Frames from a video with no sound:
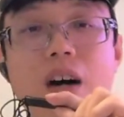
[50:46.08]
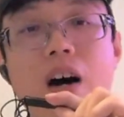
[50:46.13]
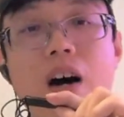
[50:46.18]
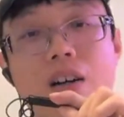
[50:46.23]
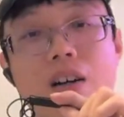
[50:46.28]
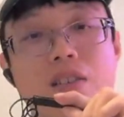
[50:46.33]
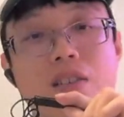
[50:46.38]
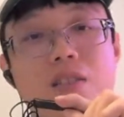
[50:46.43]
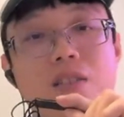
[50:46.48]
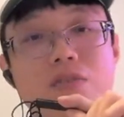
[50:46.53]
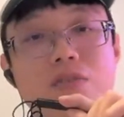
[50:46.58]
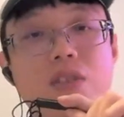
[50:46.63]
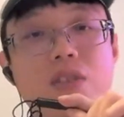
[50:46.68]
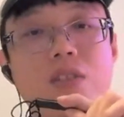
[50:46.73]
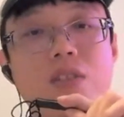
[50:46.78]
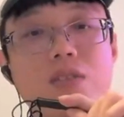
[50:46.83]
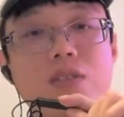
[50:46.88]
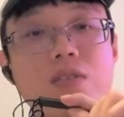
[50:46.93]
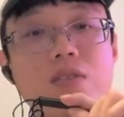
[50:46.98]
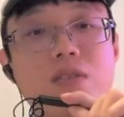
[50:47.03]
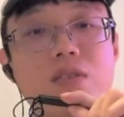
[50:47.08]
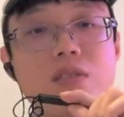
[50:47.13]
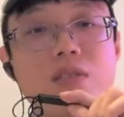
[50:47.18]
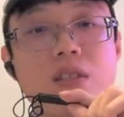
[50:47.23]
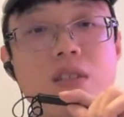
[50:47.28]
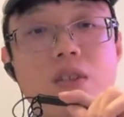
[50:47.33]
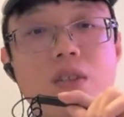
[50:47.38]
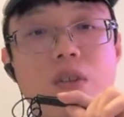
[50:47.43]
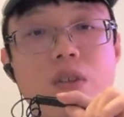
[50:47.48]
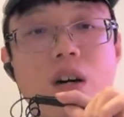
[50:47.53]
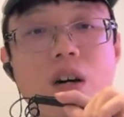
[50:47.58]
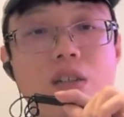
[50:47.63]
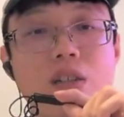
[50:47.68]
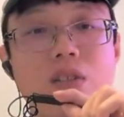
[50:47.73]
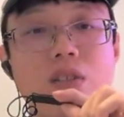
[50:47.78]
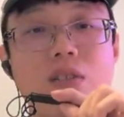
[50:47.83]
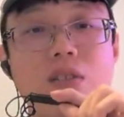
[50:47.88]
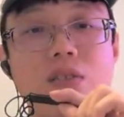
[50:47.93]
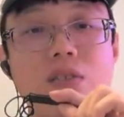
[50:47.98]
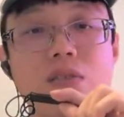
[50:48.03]
other field or
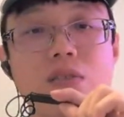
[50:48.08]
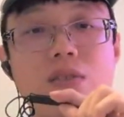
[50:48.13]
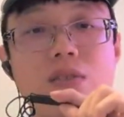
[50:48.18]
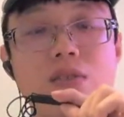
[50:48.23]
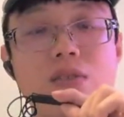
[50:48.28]
other?